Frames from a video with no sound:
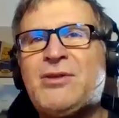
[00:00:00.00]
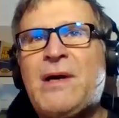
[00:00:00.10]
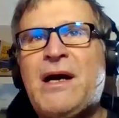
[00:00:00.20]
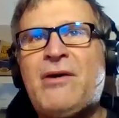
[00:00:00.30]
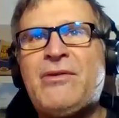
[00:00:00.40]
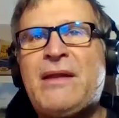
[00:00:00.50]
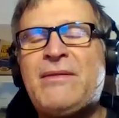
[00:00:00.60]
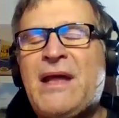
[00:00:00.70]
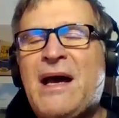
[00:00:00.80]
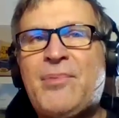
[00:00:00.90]
around th-
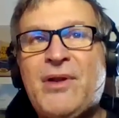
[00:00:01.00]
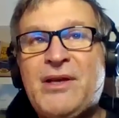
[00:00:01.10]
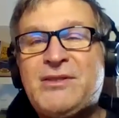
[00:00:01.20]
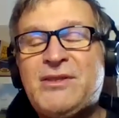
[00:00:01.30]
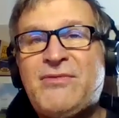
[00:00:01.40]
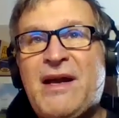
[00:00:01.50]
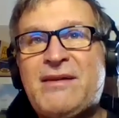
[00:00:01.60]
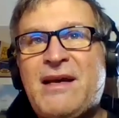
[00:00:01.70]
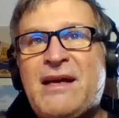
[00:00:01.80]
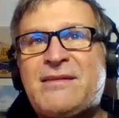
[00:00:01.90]
that place is
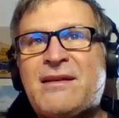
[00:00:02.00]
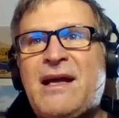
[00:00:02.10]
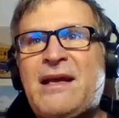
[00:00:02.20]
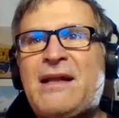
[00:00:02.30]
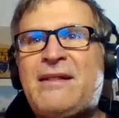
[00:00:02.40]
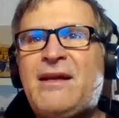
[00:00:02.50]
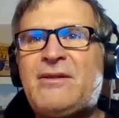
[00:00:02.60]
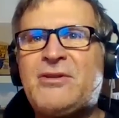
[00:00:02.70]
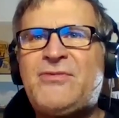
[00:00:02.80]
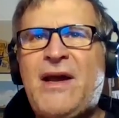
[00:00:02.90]
fantastic. Like I think
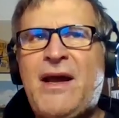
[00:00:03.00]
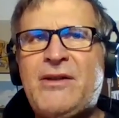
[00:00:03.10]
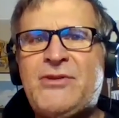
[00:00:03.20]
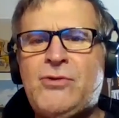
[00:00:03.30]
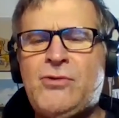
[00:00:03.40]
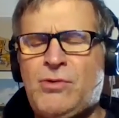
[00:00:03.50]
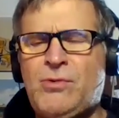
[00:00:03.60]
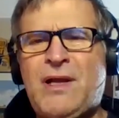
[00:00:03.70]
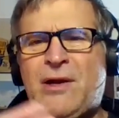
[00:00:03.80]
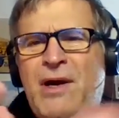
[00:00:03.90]
there's fans who who
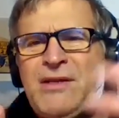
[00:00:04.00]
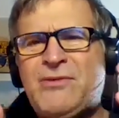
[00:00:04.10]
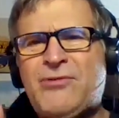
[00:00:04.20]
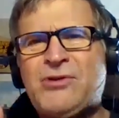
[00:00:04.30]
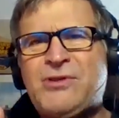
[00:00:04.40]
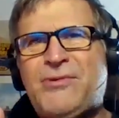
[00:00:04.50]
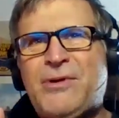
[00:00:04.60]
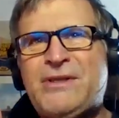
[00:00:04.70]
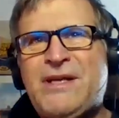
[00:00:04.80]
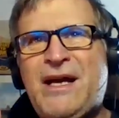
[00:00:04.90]
are like, "Why is a Frozen
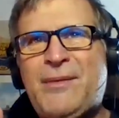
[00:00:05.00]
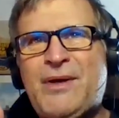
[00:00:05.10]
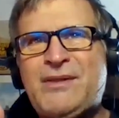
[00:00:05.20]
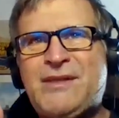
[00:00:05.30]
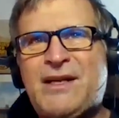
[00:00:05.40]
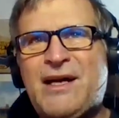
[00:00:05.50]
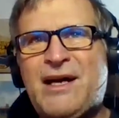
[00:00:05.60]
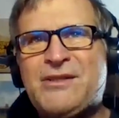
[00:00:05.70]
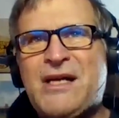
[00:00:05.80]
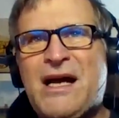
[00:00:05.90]
Four in Tampa? It's not a
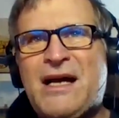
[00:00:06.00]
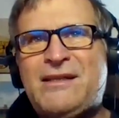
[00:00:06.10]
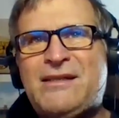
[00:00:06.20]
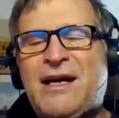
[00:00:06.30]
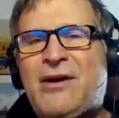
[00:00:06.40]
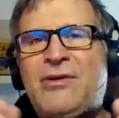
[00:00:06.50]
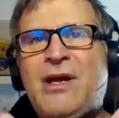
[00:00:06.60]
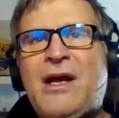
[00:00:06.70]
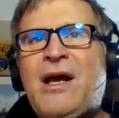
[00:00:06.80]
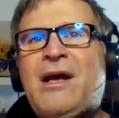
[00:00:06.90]
college hockey town."
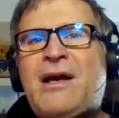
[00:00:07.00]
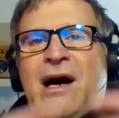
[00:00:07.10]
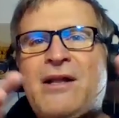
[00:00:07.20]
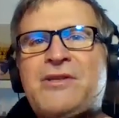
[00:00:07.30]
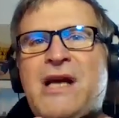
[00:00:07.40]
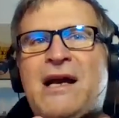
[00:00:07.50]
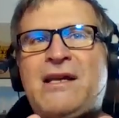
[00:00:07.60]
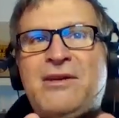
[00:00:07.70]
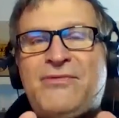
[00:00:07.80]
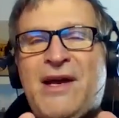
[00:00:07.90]
College
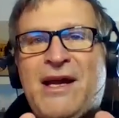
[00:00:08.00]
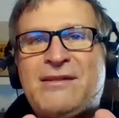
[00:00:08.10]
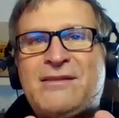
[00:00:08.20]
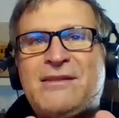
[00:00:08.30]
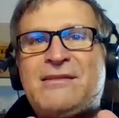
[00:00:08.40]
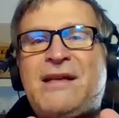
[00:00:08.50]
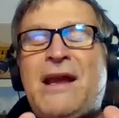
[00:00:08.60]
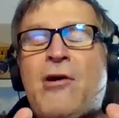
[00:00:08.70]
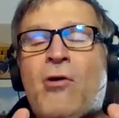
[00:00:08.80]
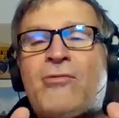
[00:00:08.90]
hockey fans
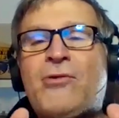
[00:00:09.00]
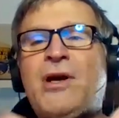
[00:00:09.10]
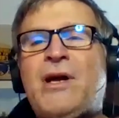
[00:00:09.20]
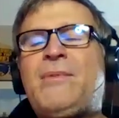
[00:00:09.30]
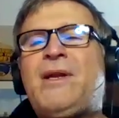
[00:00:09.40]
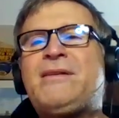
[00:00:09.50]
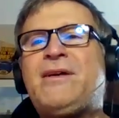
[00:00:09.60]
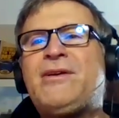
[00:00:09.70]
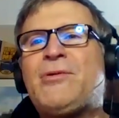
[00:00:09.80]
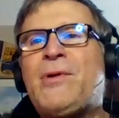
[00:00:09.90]
take over, and I'm going to
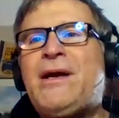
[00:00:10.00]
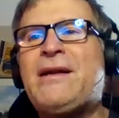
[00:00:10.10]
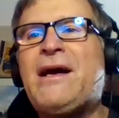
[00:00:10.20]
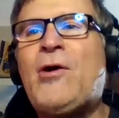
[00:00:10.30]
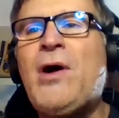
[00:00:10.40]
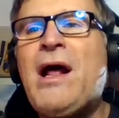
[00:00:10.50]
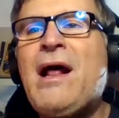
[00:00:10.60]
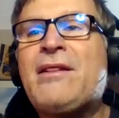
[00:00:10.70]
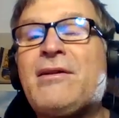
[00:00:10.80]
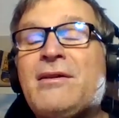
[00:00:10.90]
tell you right now,
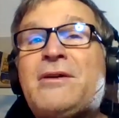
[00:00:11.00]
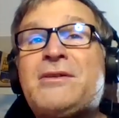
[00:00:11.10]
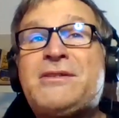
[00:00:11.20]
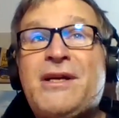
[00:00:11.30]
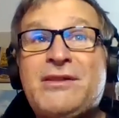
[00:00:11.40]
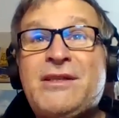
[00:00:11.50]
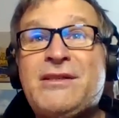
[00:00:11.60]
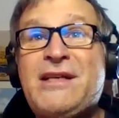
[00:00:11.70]
the liquor sales in